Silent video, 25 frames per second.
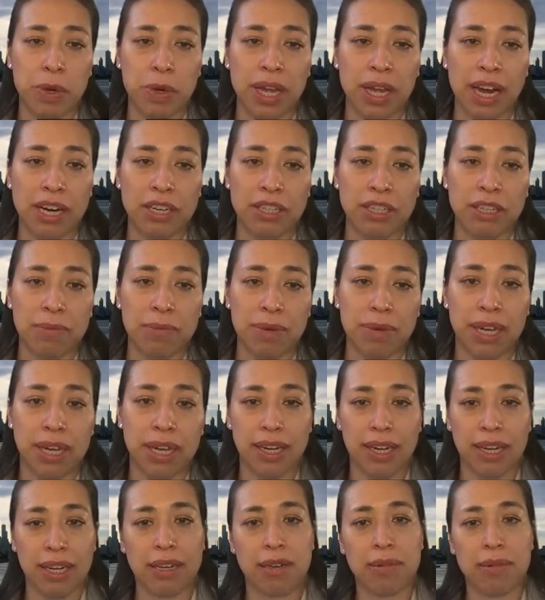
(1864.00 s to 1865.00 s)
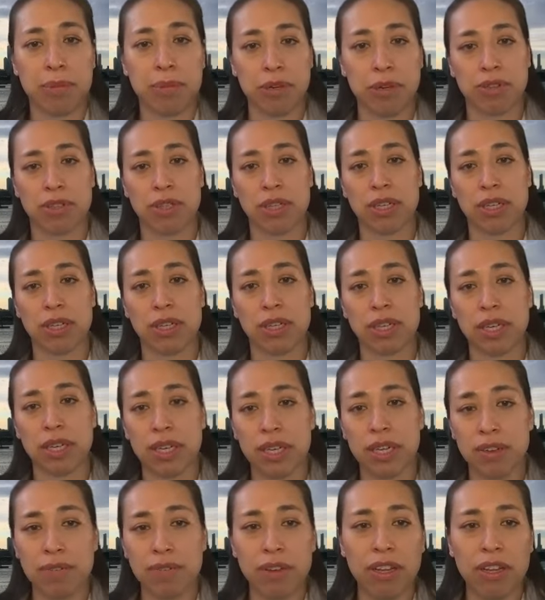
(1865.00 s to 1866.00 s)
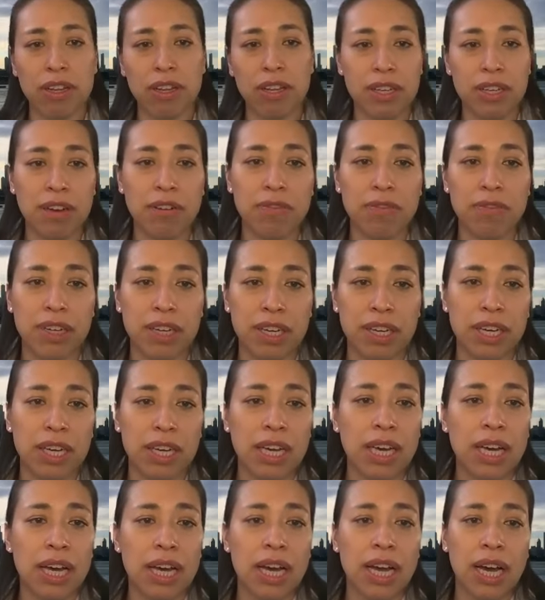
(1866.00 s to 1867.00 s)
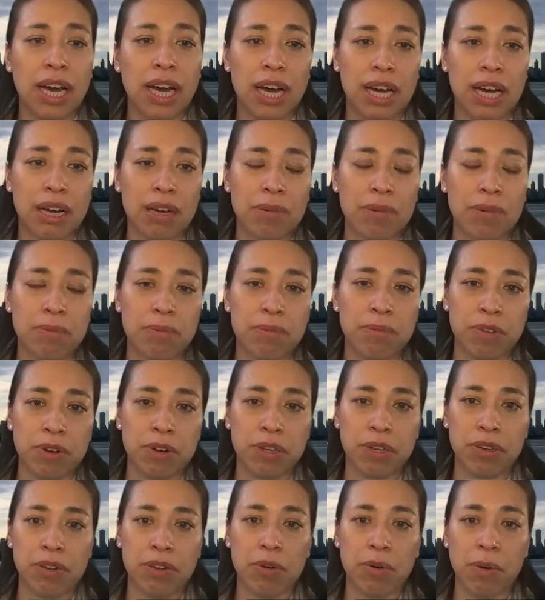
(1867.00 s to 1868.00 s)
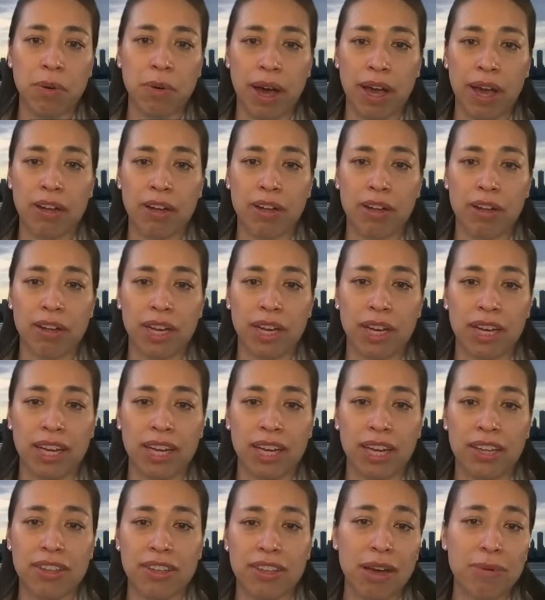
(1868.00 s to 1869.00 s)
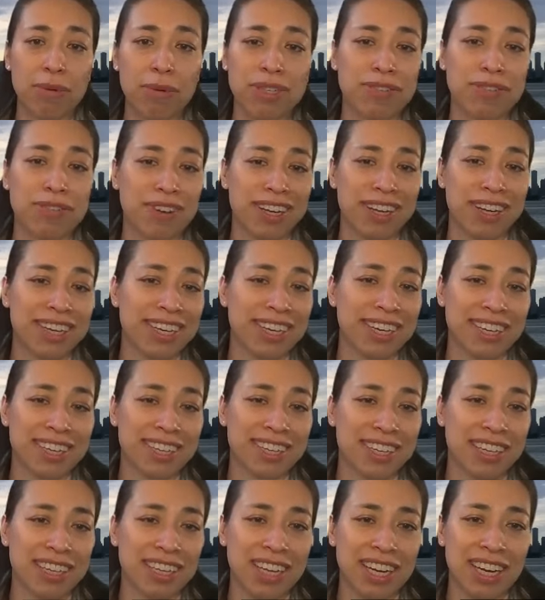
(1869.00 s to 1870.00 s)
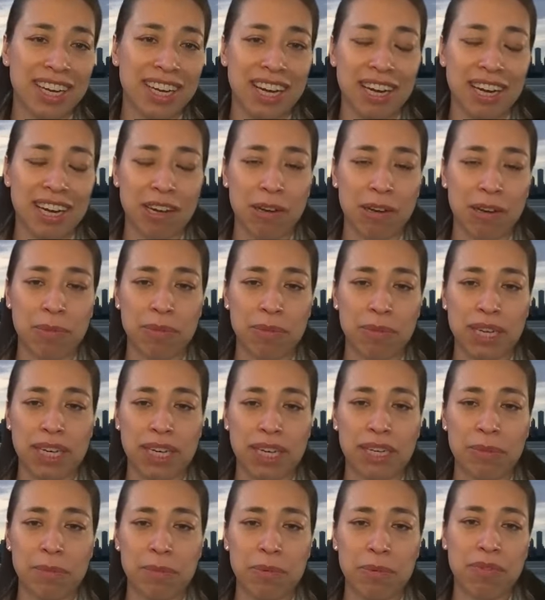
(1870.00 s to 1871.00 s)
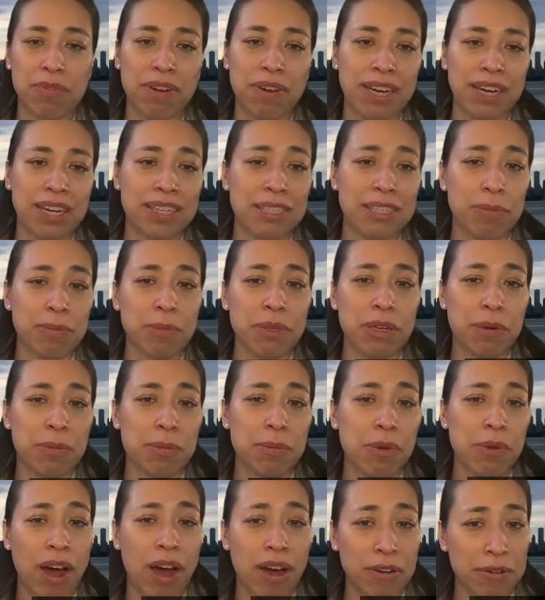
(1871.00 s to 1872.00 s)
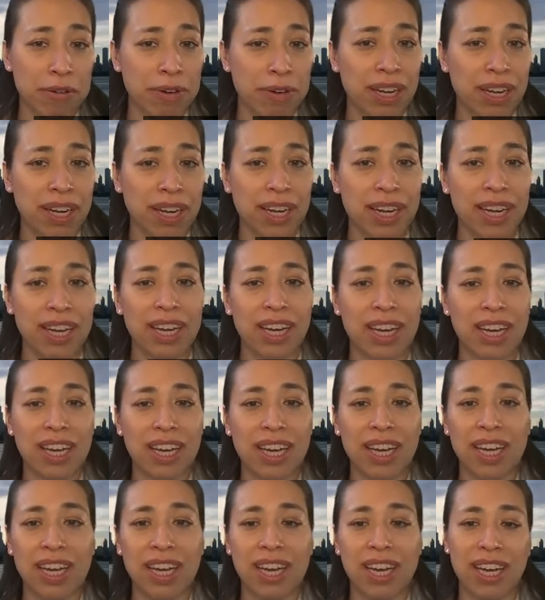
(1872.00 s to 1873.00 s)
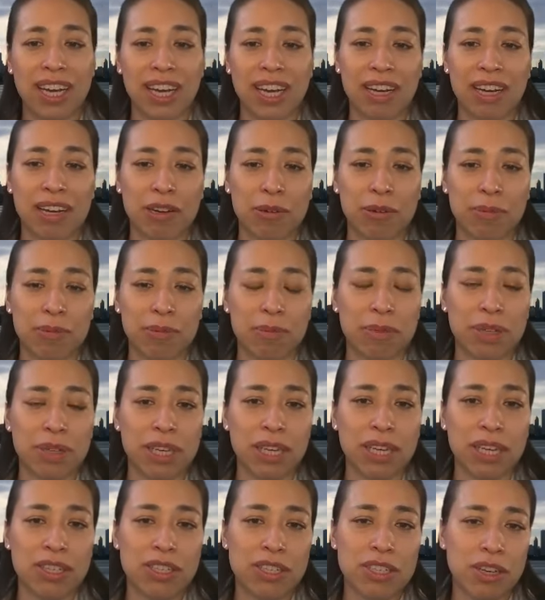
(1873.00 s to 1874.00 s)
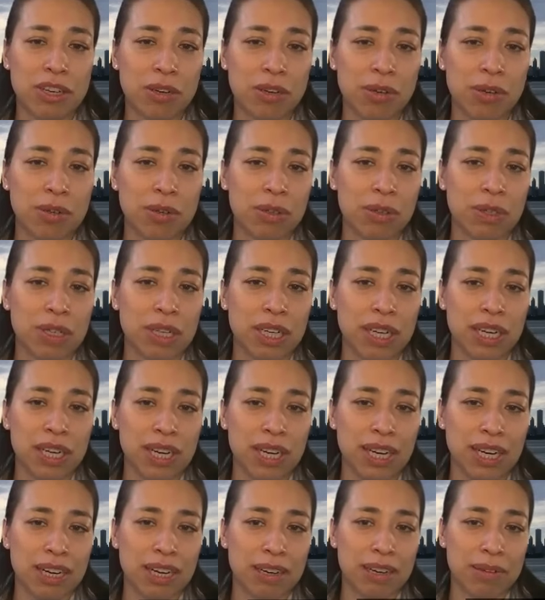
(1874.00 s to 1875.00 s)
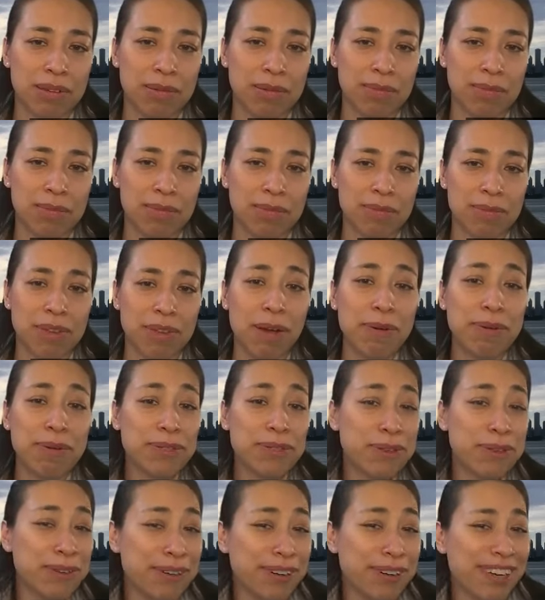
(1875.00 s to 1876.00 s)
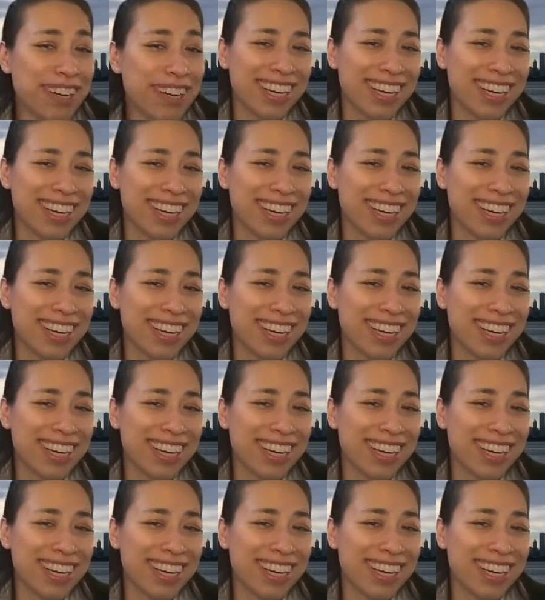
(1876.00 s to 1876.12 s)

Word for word: we actually met in person in mm. Philadelphia um, for a little while. That was fun. Um, yeah. It provided some camaraderie. Um, so um, that was cool.